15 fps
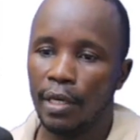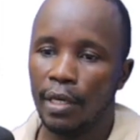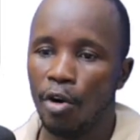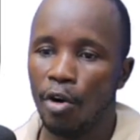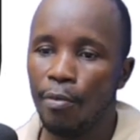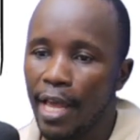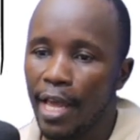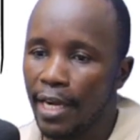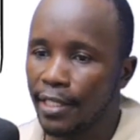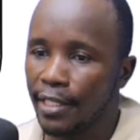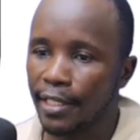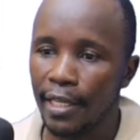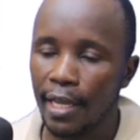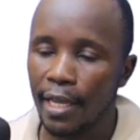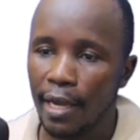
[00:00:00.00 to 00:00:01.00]
Hope that is
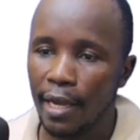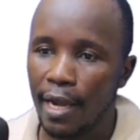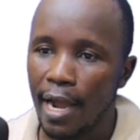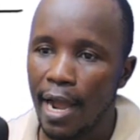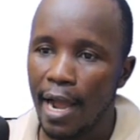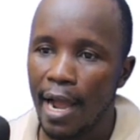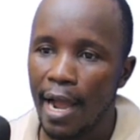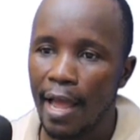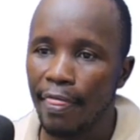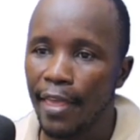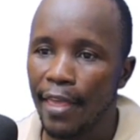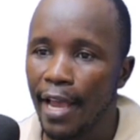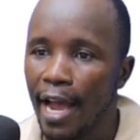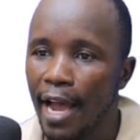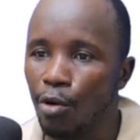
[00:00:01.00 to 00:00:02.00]
clear.
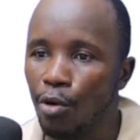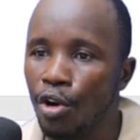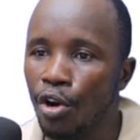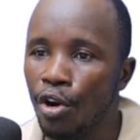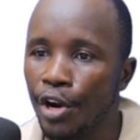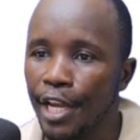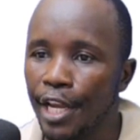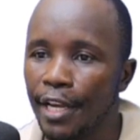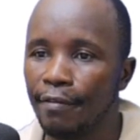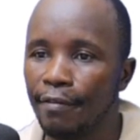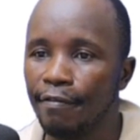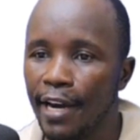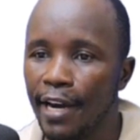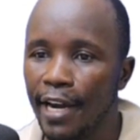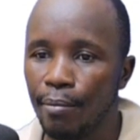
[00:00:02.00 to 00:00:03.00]
The outgoing
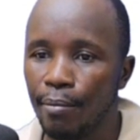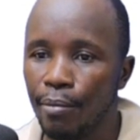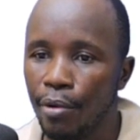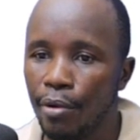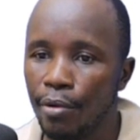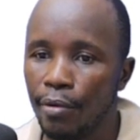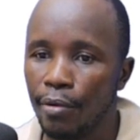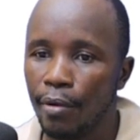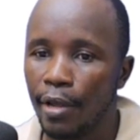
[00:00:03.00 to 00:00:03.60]
variable